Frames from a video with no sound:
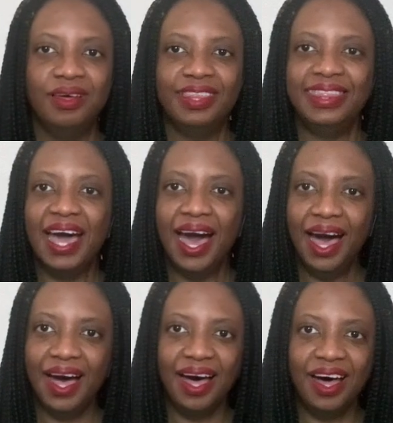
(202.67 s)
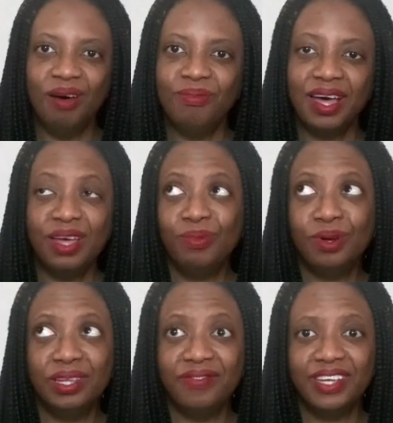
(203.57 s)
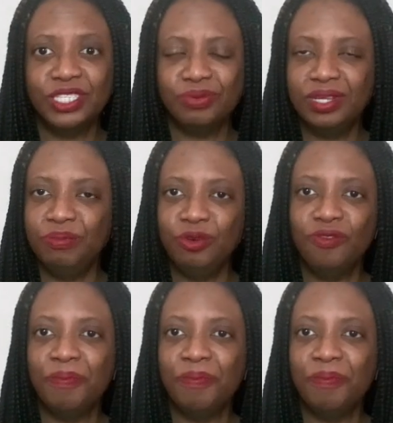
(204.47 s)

nah, I will eventually move.